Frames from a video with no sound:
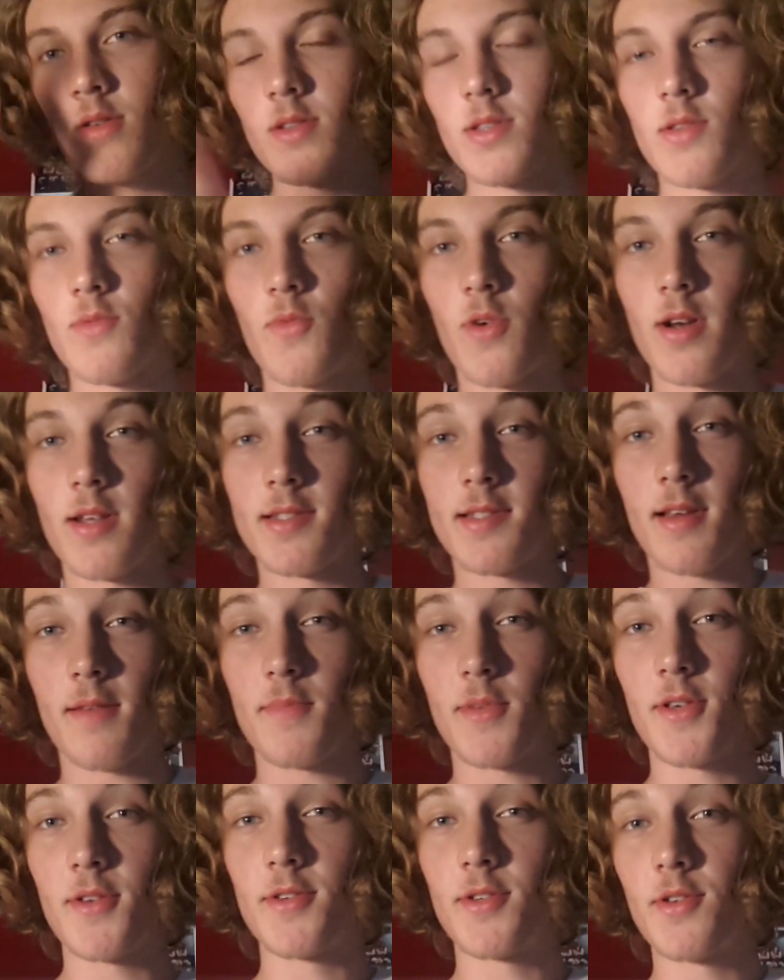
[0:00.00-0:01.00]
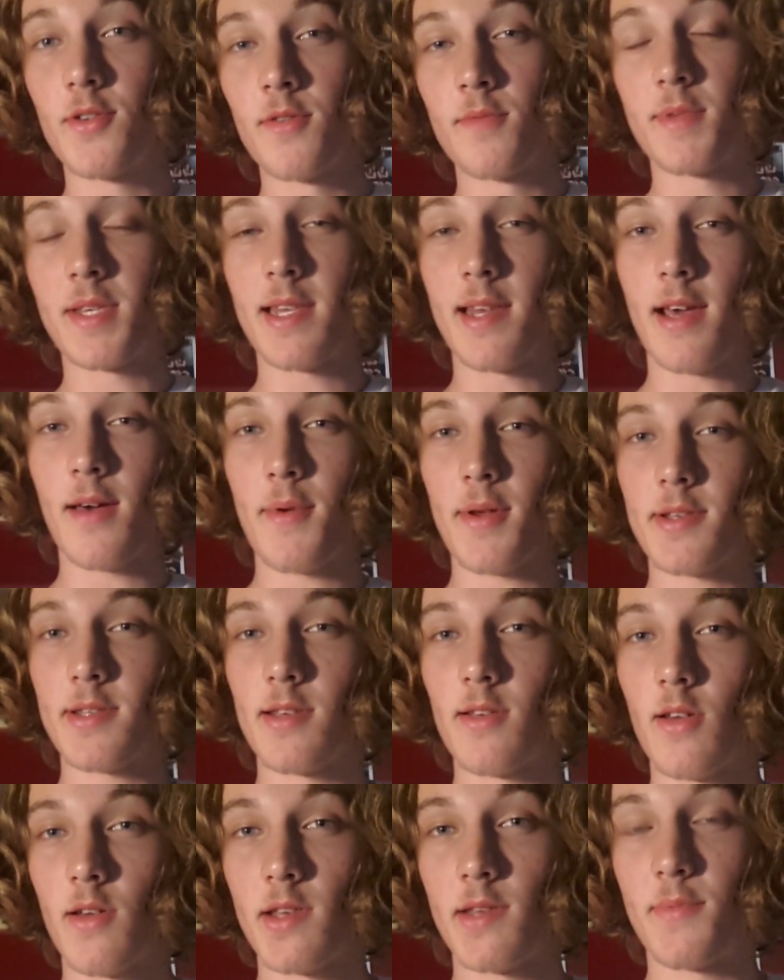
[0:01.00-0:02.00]
So what is up, YouTube? Today I'm actually
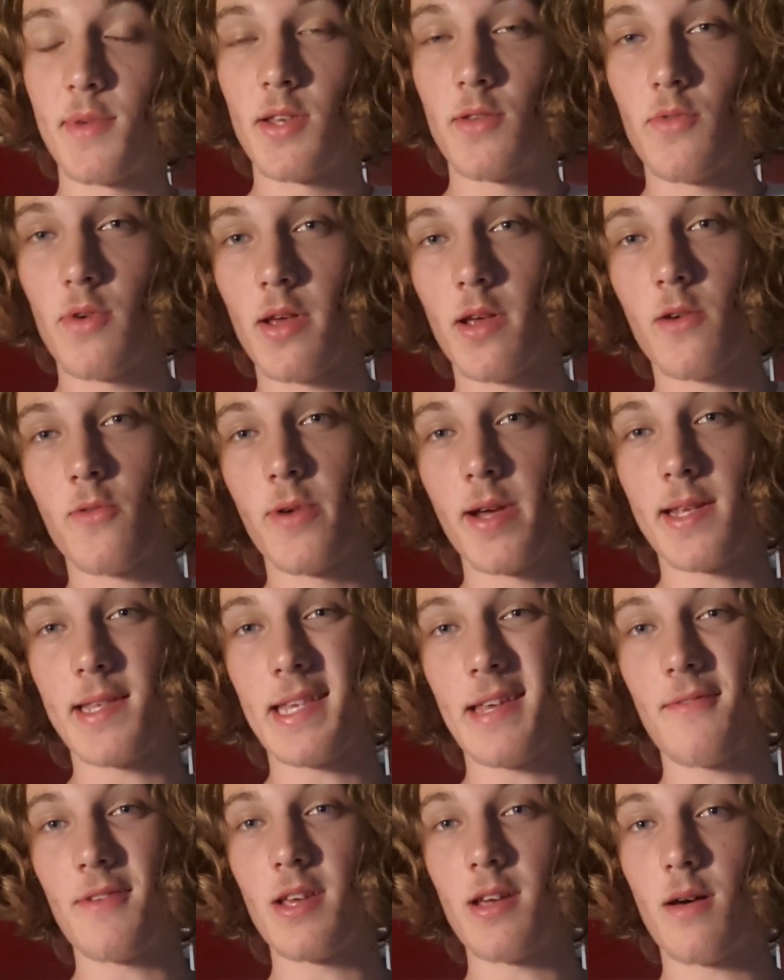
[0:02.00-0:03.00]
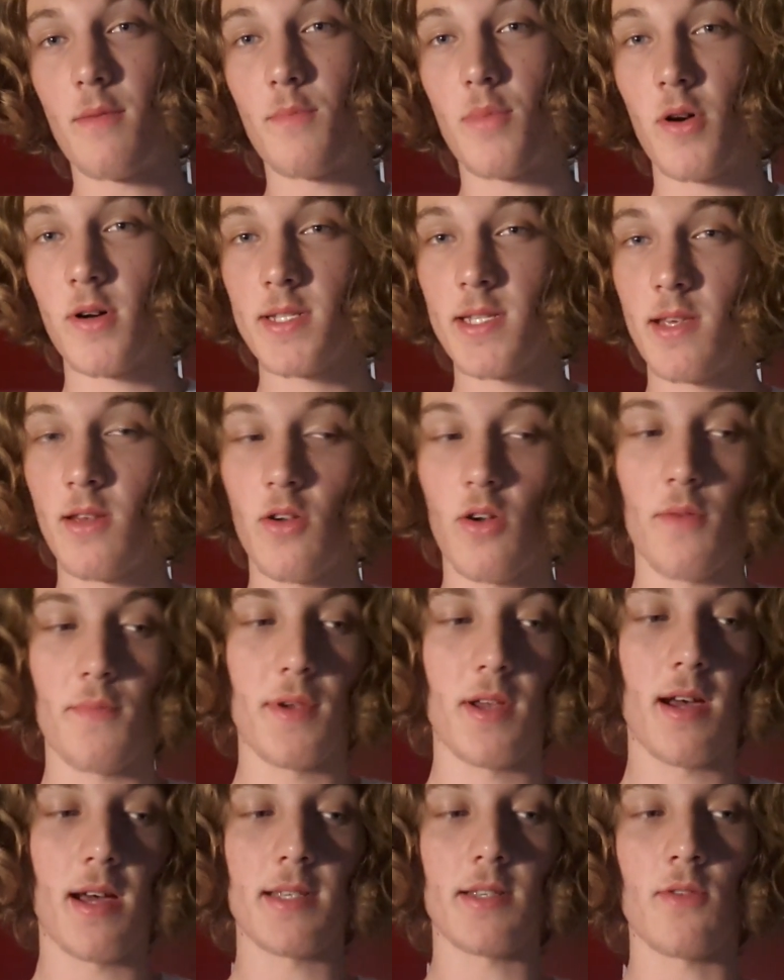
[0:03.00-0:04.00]
going to be doing a quick DVD unboxing. I hope
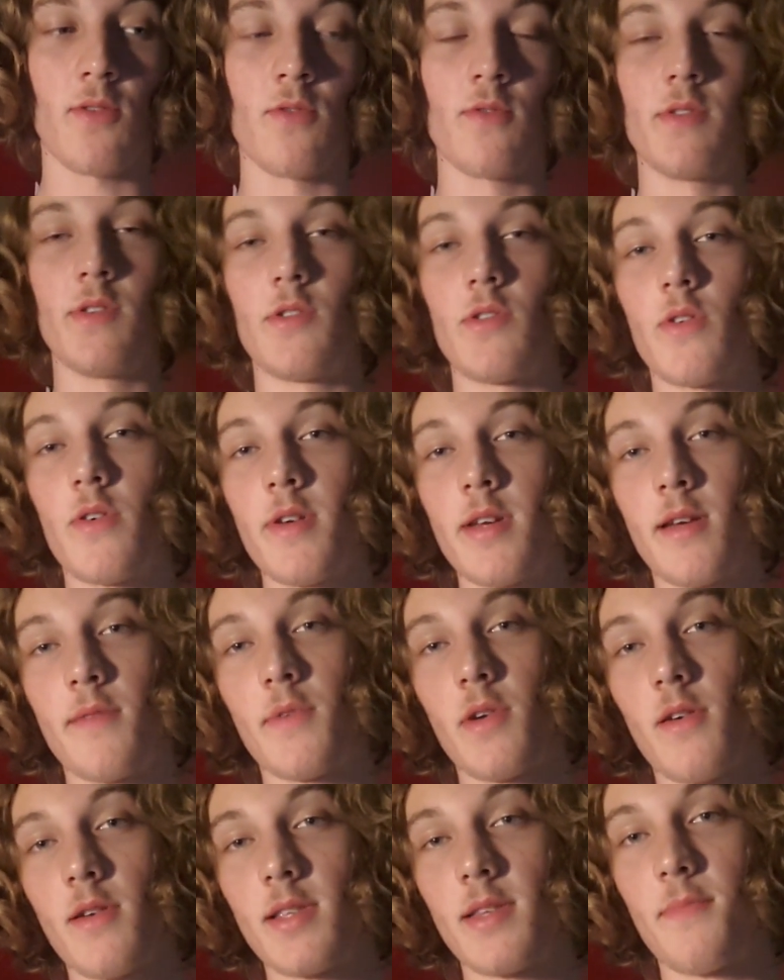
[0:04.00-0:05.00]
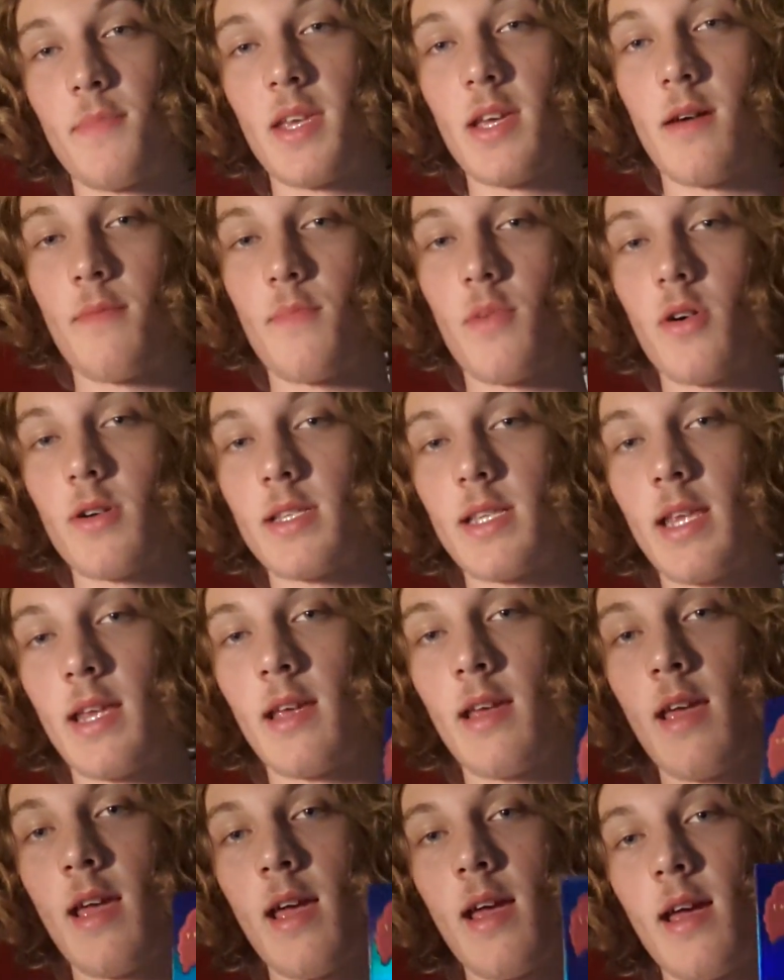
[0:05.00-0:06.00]
you guys all enjoy. I'm going to be
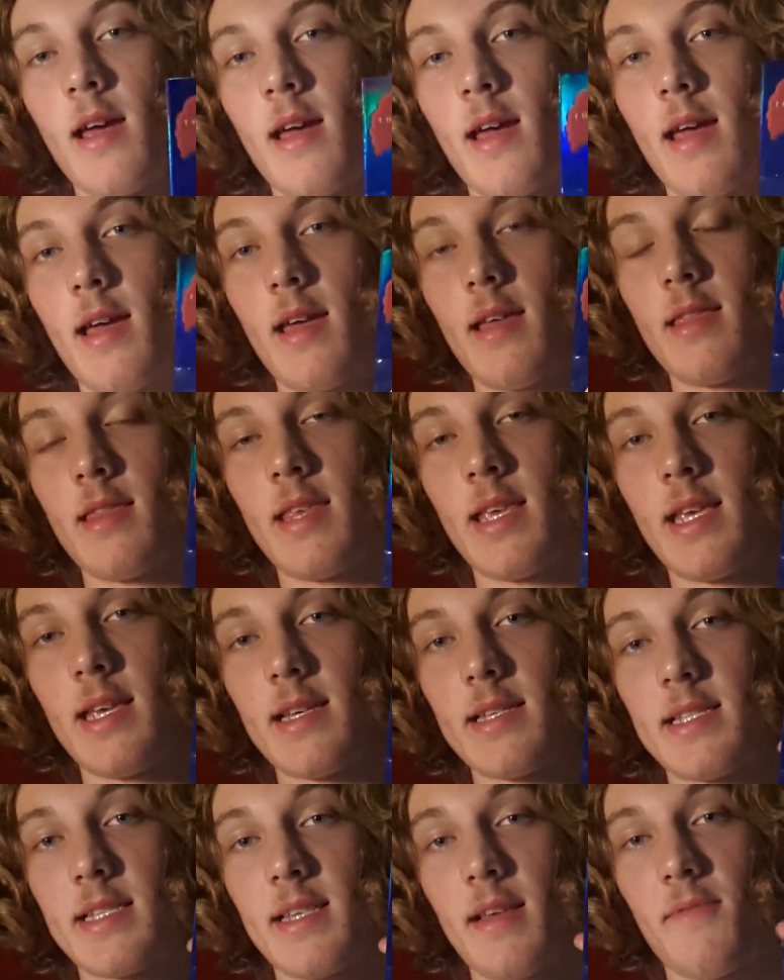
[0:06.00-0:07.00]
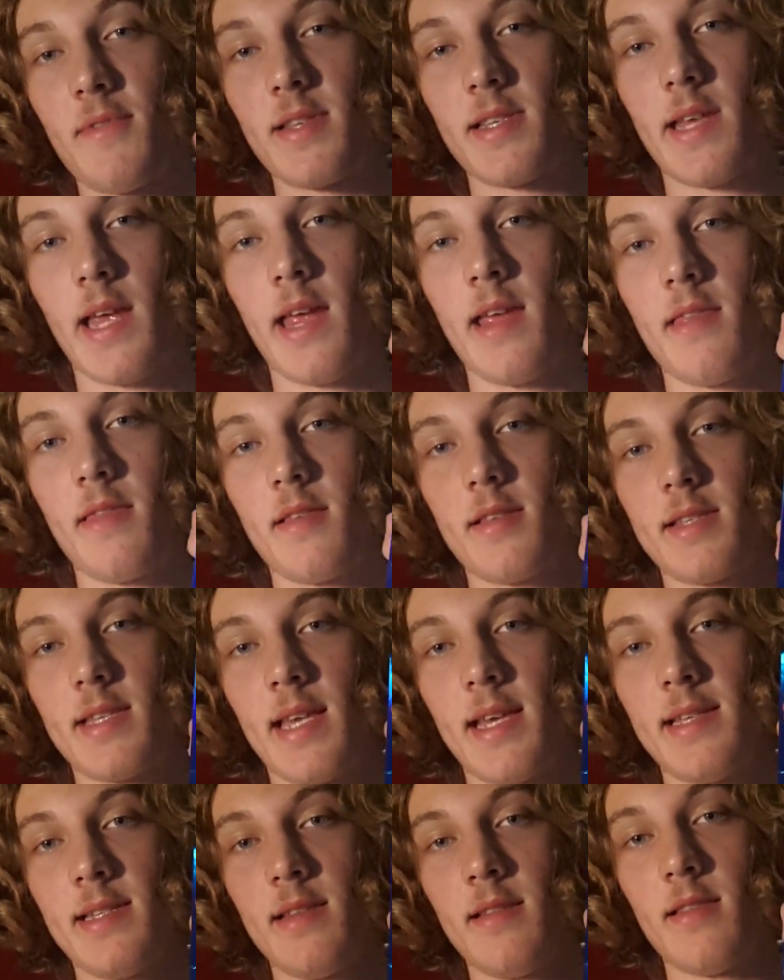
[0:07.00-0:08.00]
unboxing the 17th
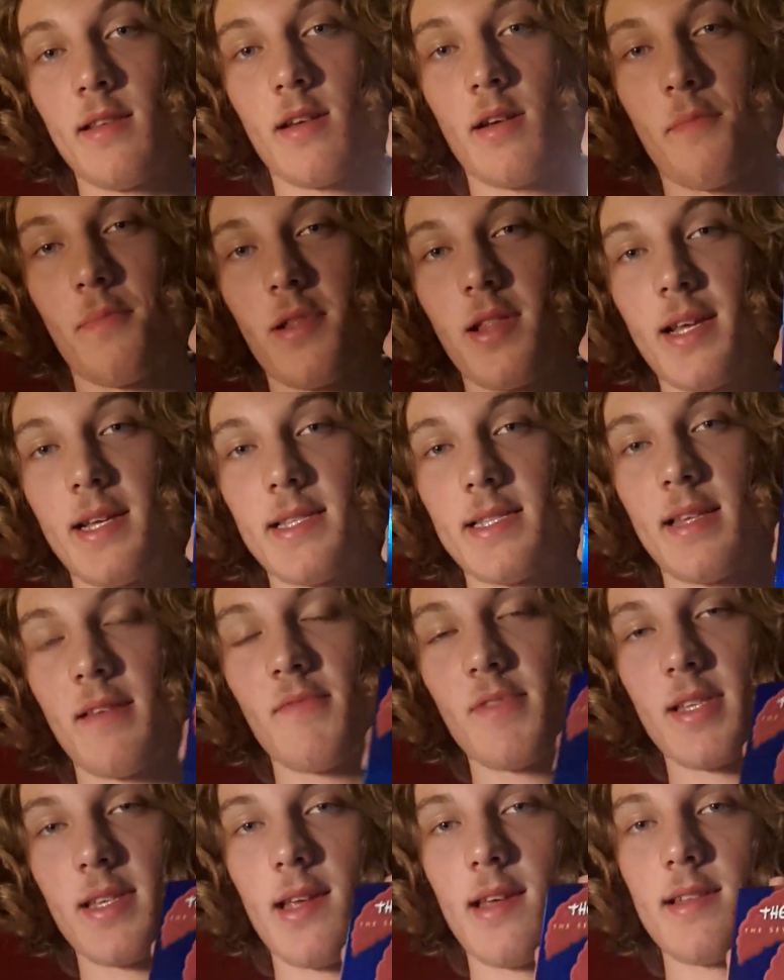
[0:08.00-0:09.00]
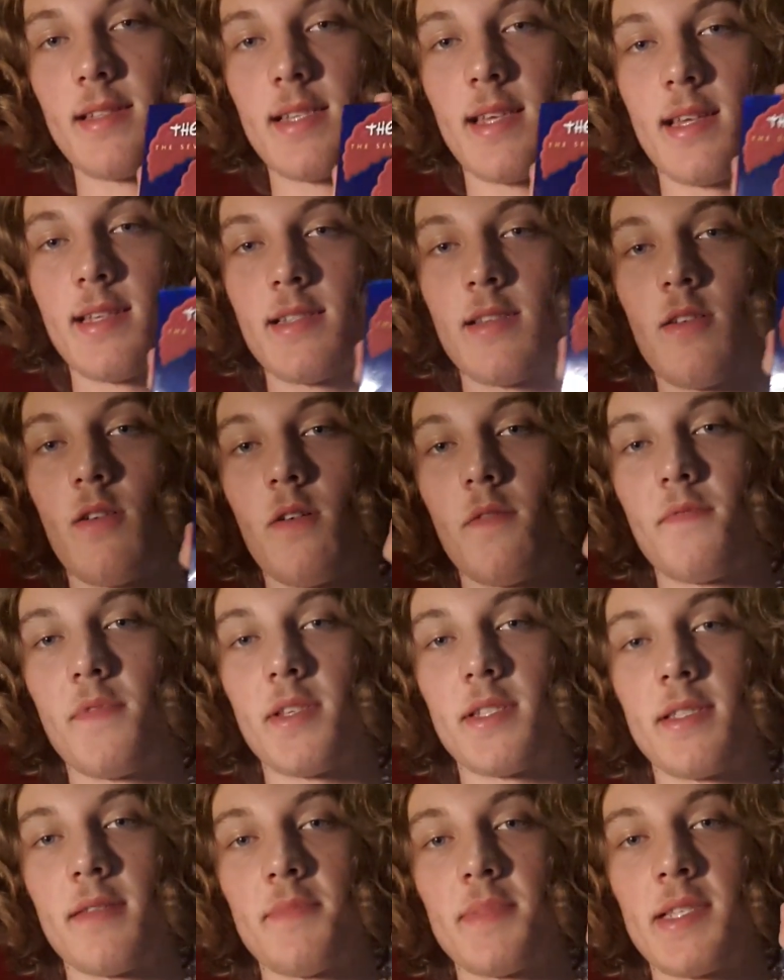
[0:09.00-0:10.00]
season, the complete 17th season of The
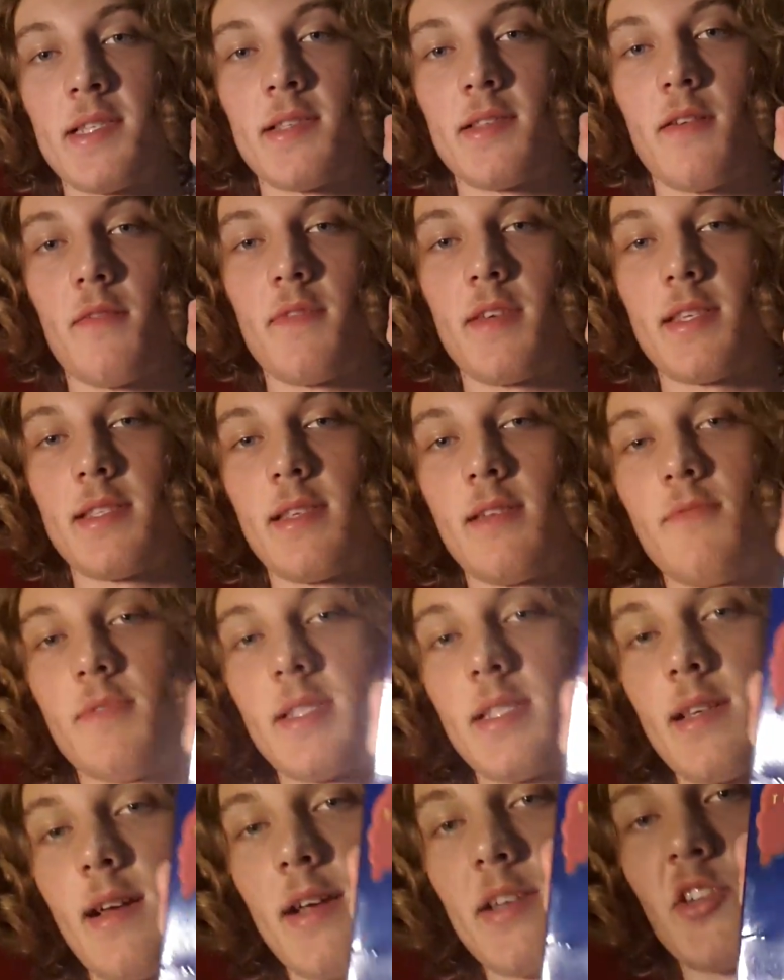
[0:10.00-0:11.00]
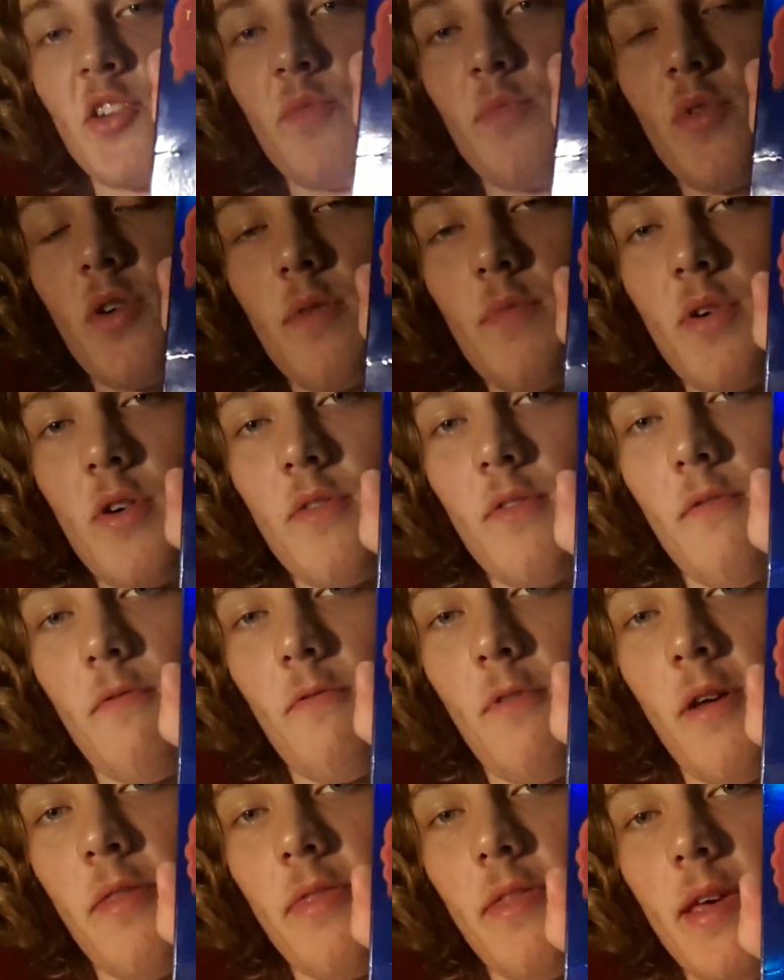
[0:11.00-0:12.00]
Simpsons, obviously with Sideshow Bob on the
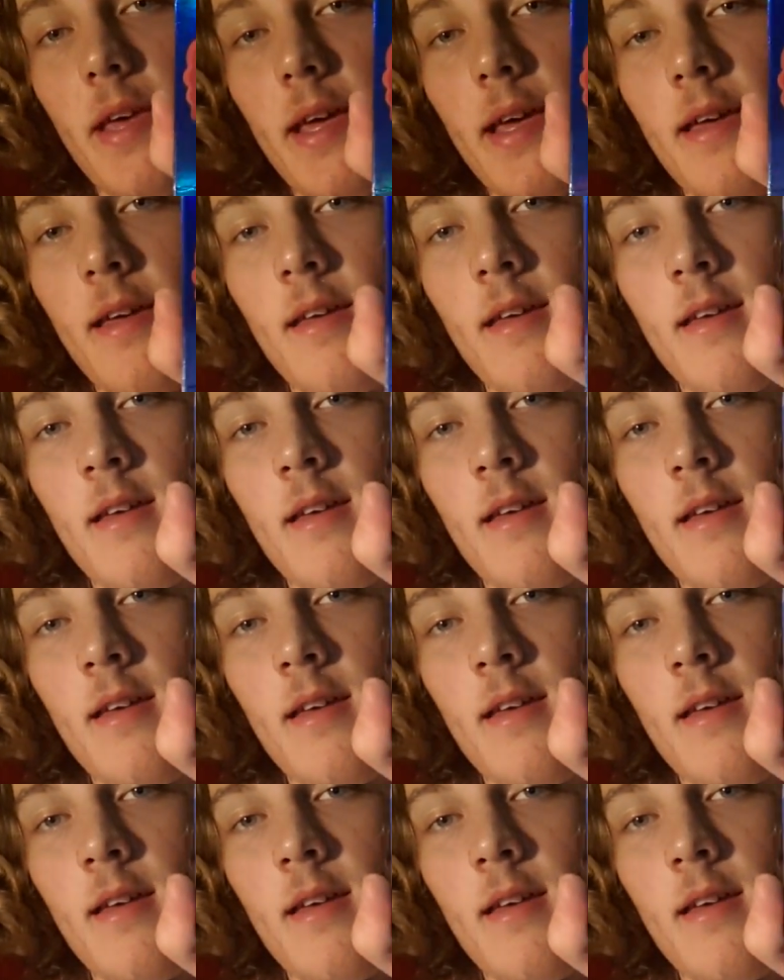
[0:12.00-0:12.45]
front there.